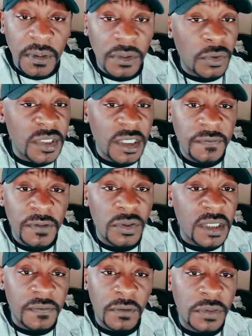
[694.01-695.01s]
Those individuals,
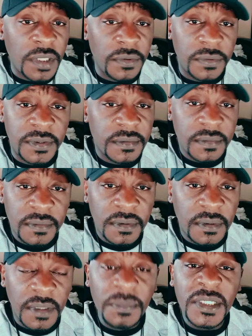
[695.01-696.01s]
they have not healed.
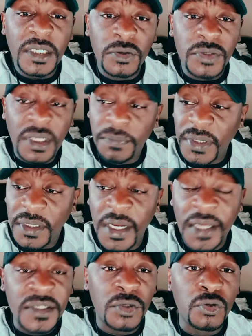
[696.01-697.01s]
Let me tell you something,
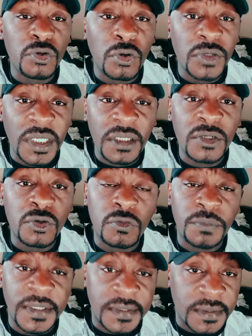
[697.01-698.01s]
guys. You do not heal in 2
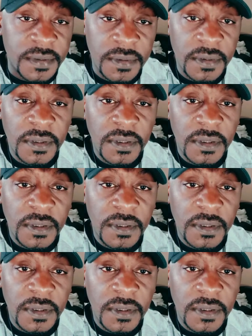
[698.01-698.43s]
months.